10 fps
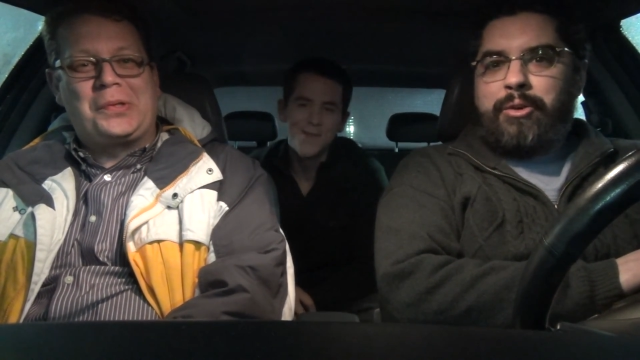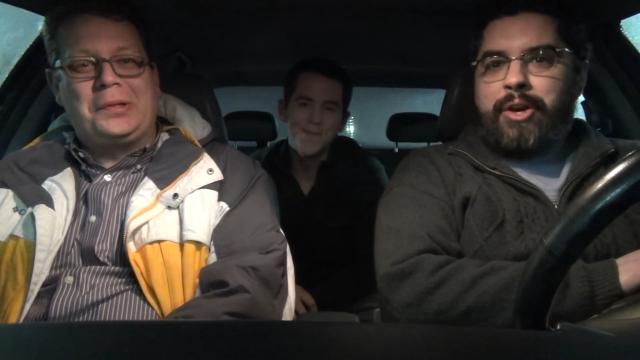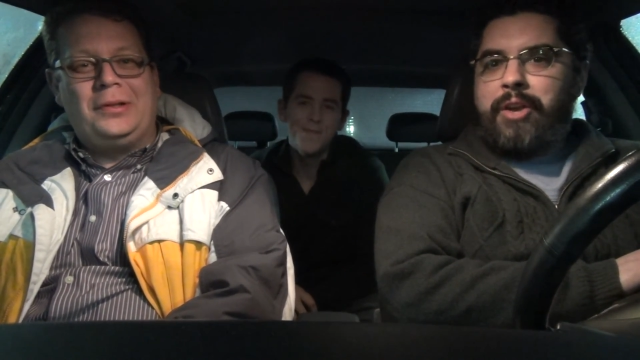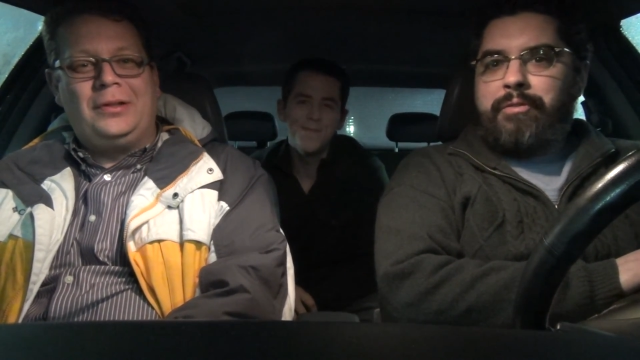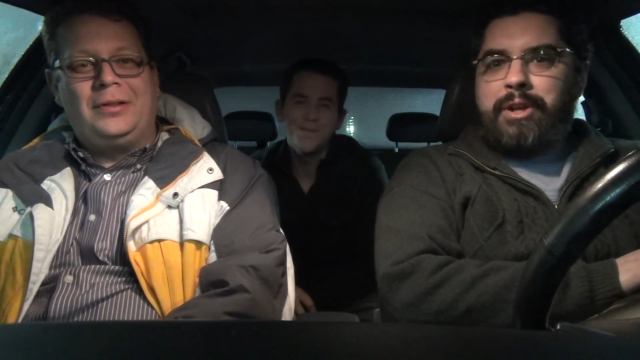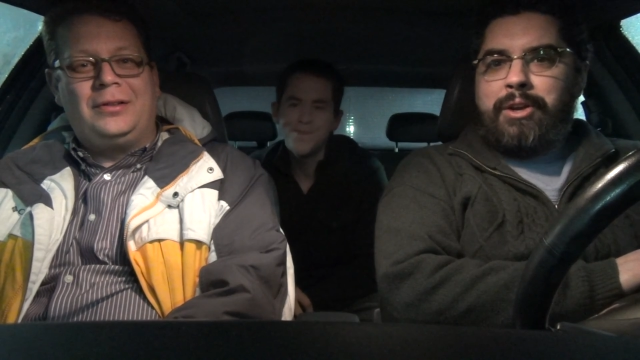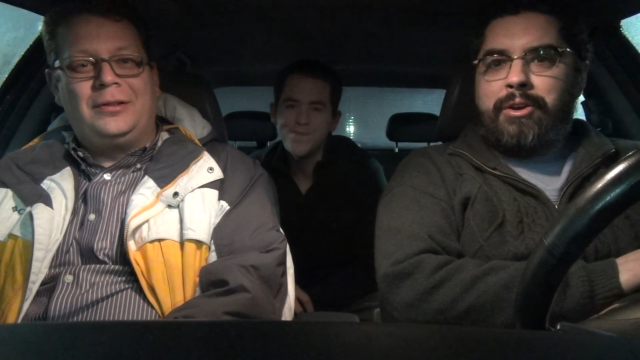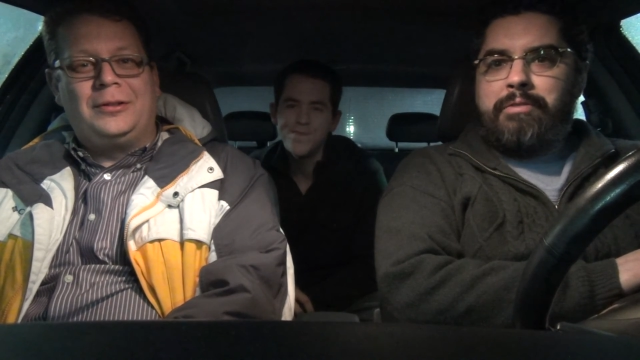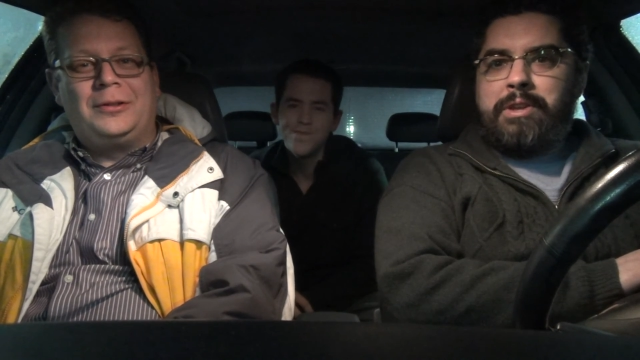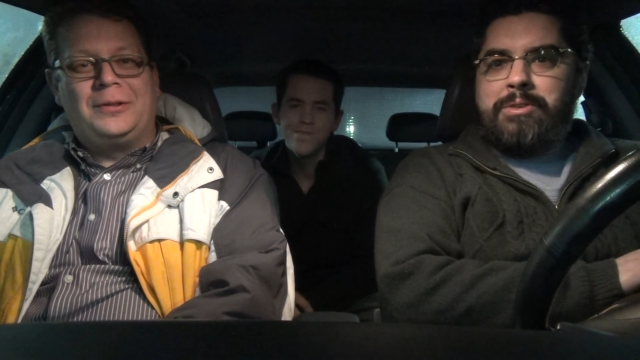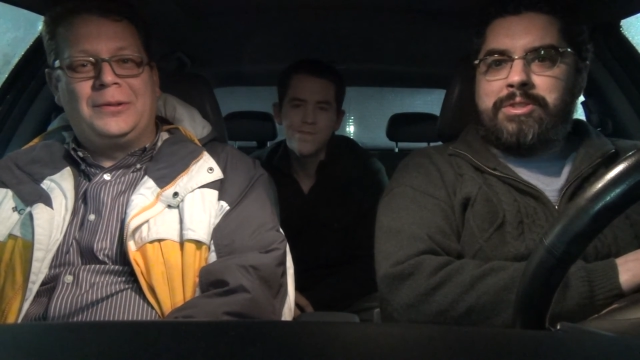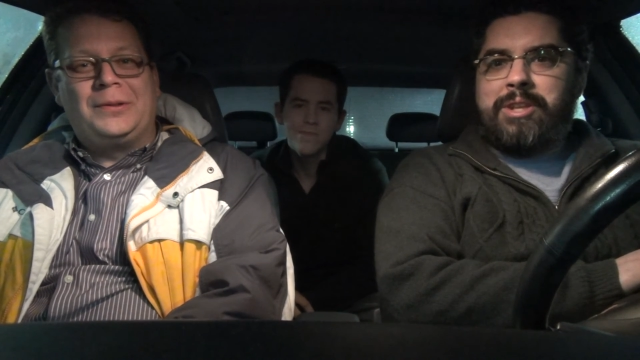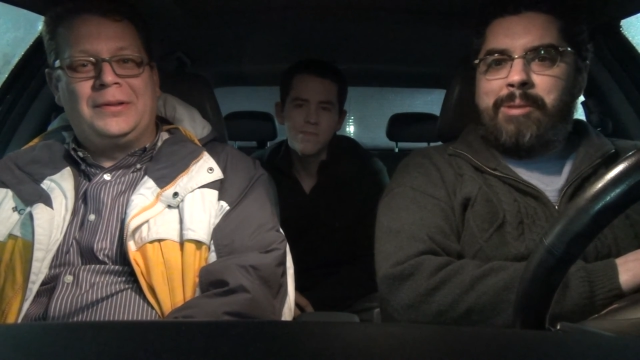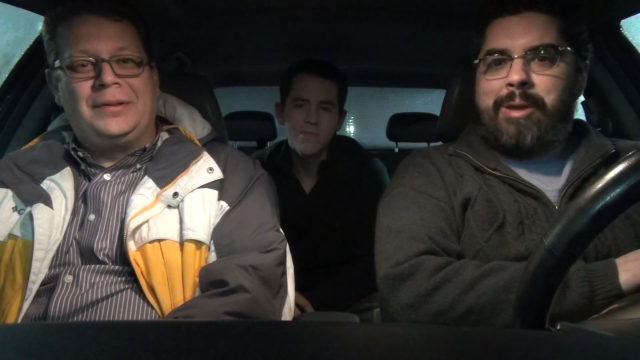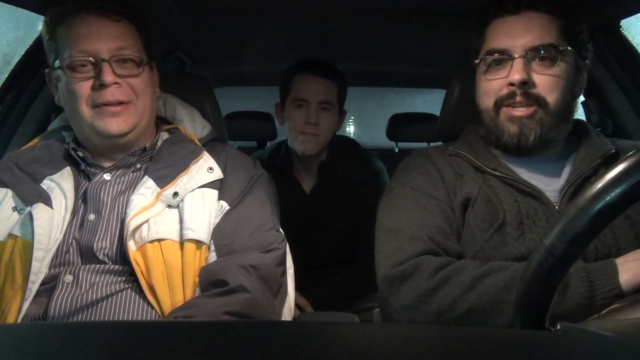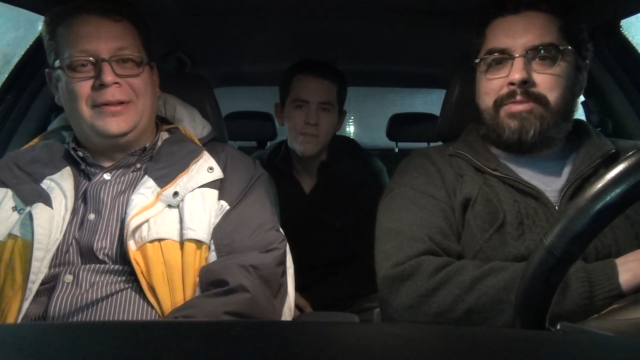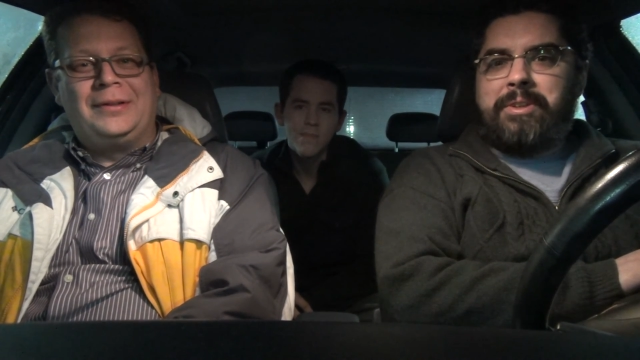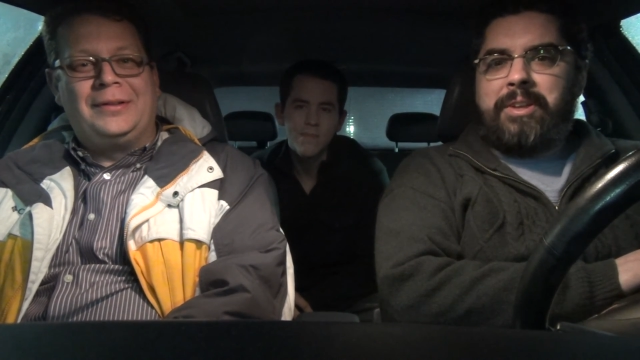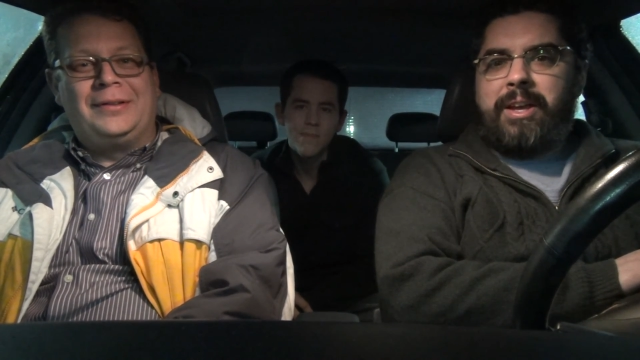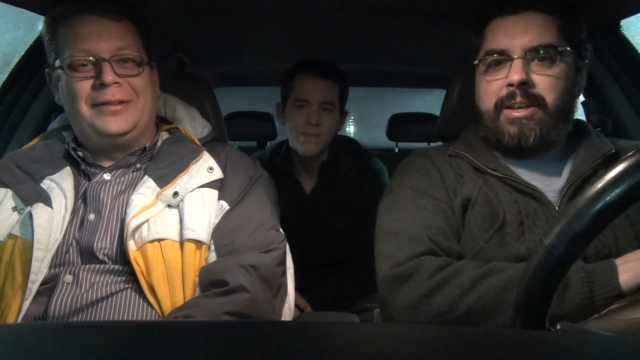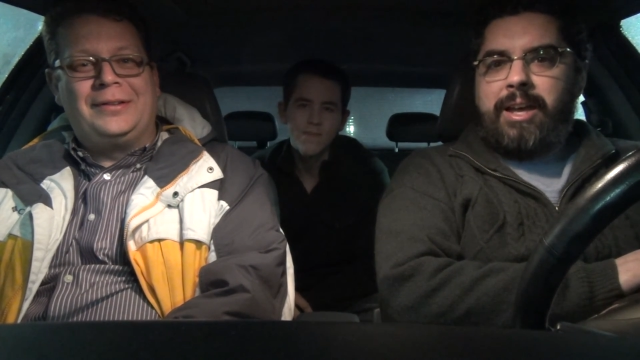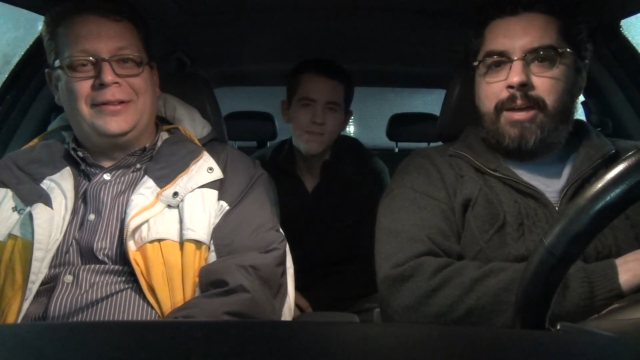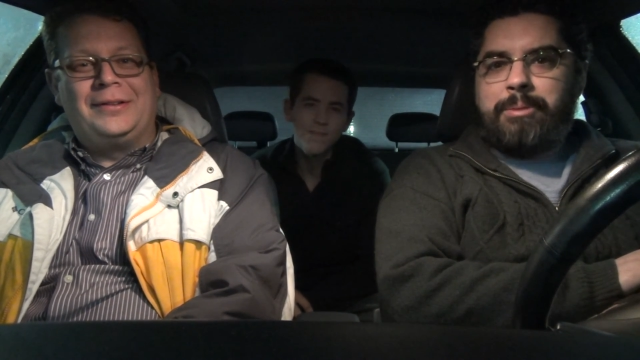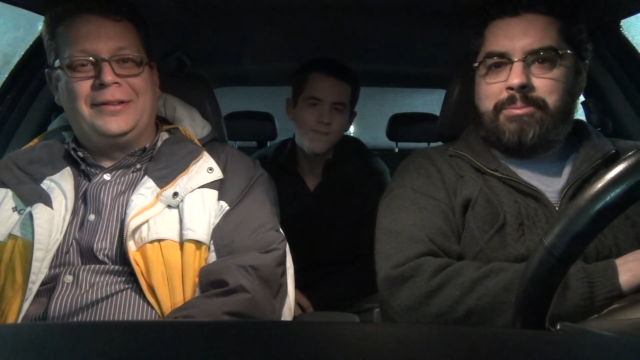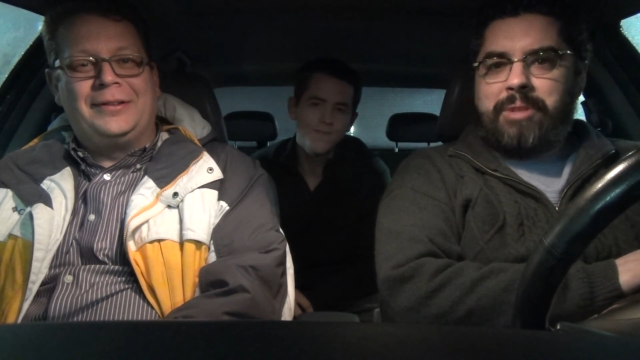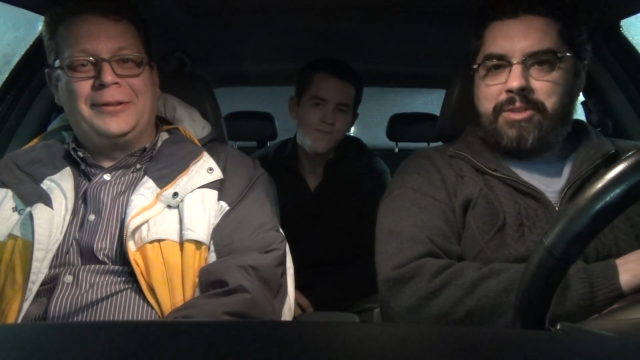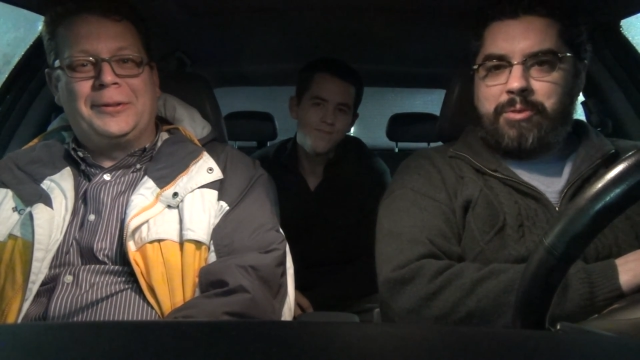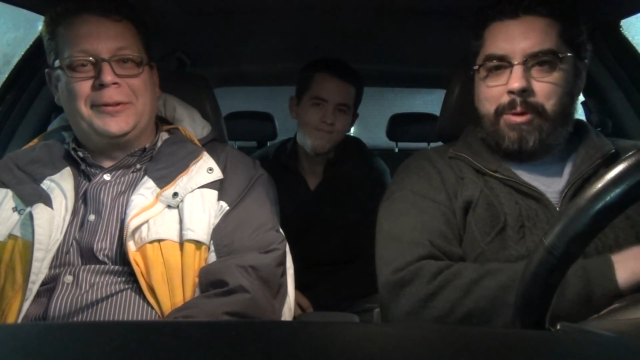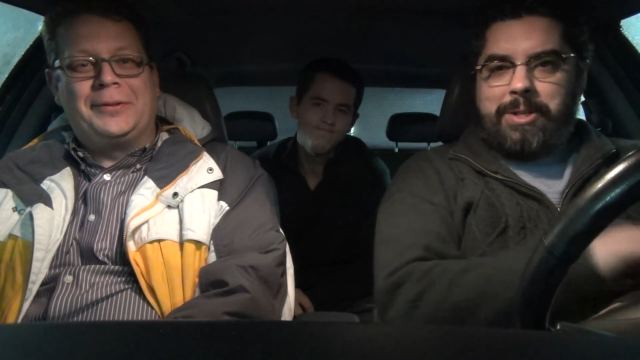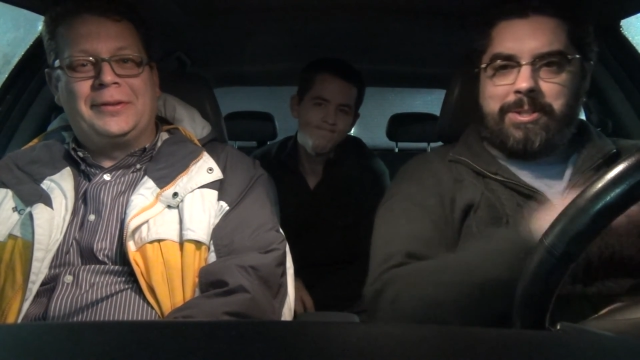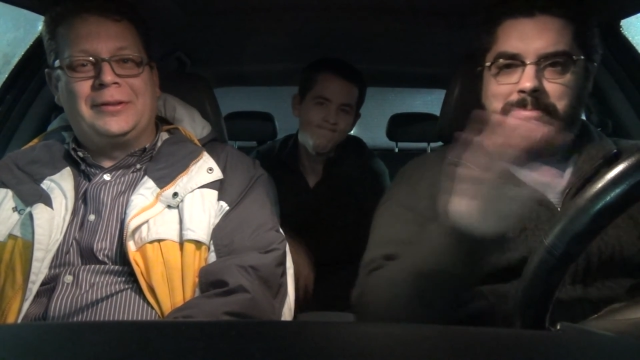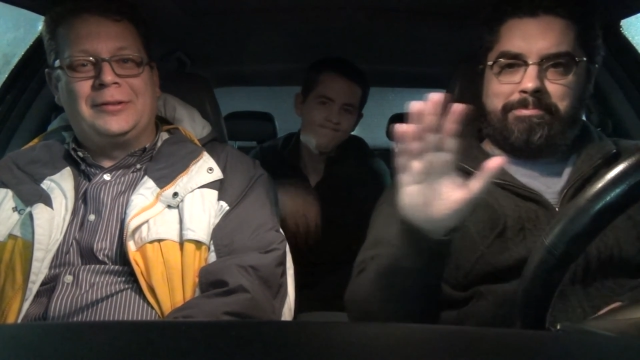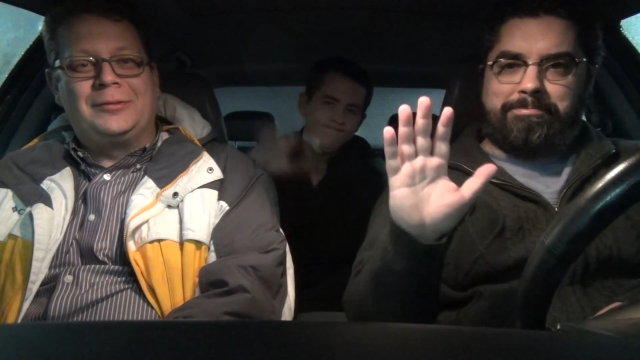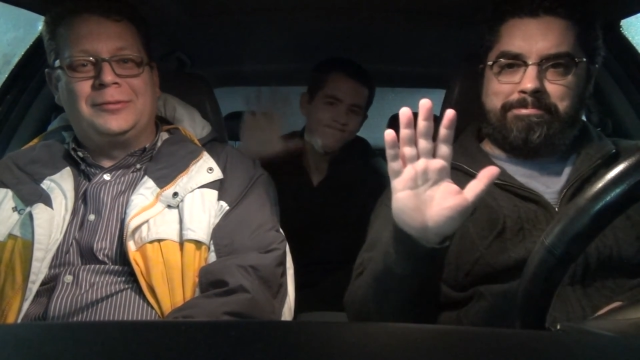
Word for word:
Speaker 1: the written and video reviews, DaleMaxfield.com, and thanks for watching.